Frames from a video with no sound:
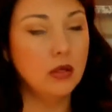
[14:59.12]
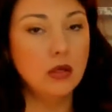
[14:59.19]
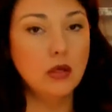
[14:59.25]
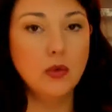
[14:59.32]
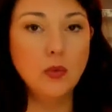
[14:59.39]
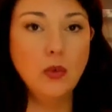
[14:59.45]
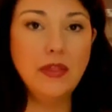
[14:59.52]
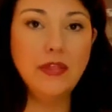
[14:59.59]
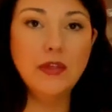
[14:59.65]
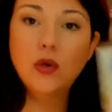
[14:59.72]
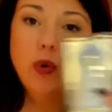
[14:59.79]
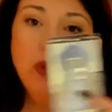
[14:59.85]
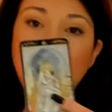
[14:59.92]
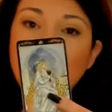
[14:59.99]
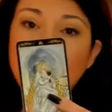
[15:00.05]
with the
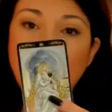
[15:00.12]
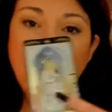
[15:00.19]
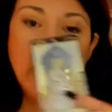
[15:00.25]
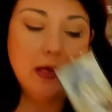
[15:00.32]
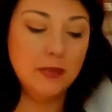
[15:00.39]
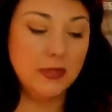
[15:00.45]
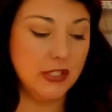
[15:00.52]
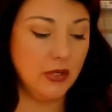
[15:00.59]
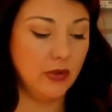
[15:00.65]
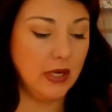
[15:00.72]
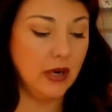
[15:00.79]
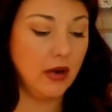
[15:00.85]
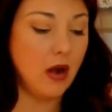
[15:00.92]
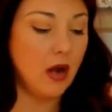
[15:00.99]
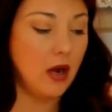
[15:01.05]
Queen of Cups. So
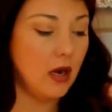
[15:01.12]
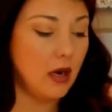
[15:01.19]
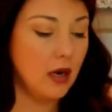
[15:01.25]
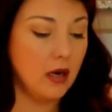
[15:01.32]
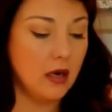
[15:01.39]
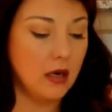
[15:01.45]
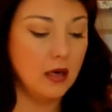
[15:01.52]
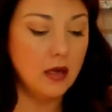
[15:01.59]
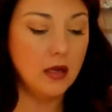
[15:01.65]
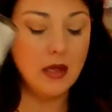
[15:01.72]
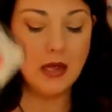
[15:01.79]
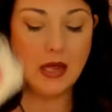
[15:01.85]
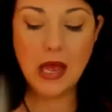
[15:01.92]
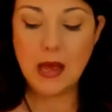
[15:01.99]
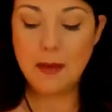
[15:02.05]
there are
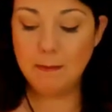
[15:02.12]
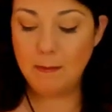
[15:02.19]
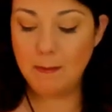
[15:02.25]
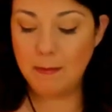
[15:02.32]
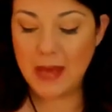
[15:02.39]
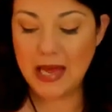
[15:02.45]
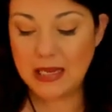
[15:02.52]
many,